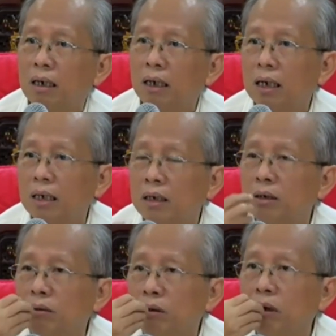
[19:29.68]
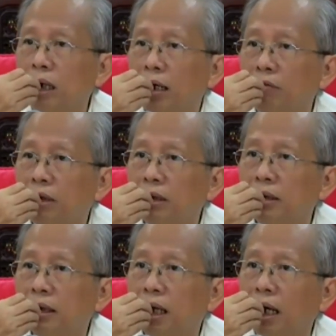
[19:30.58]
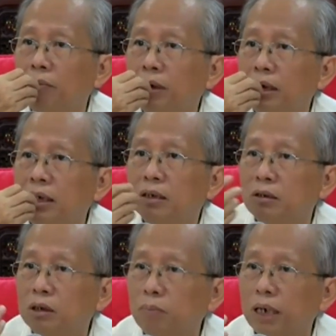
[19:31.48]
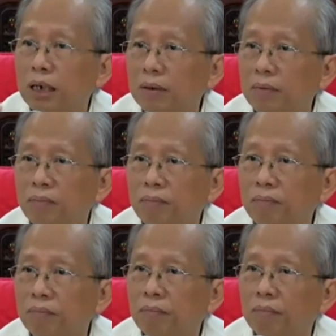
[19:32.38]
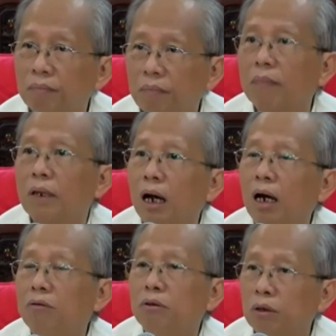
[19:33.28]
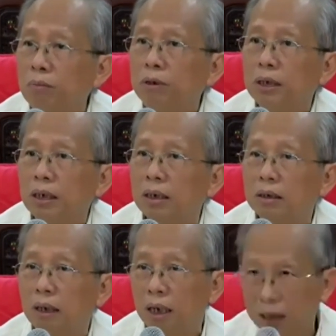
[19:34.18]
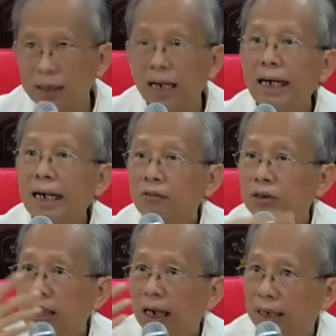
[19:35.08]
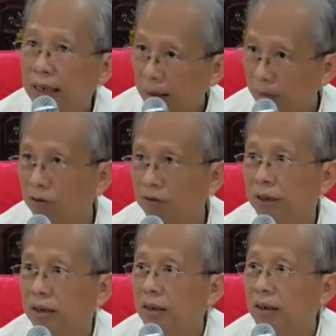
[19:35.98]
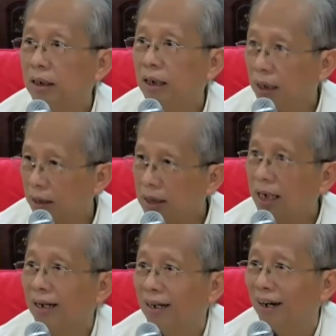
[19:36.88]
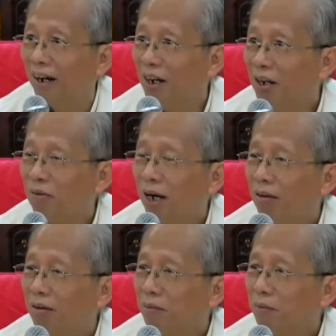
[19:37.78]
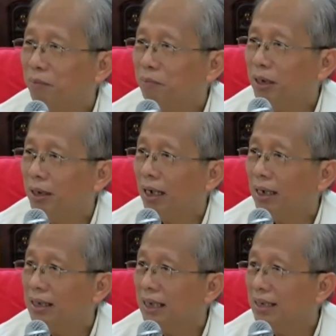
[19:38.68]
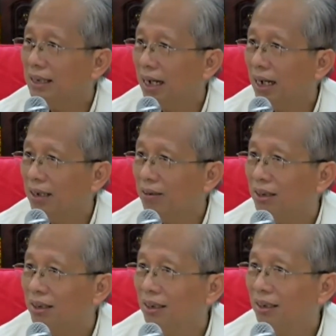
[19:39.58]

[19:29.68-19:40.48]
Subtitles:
Like, you don't have this ability to speak. How you communicate? Sign language, they come out here. Understand? But how many people understand sign language?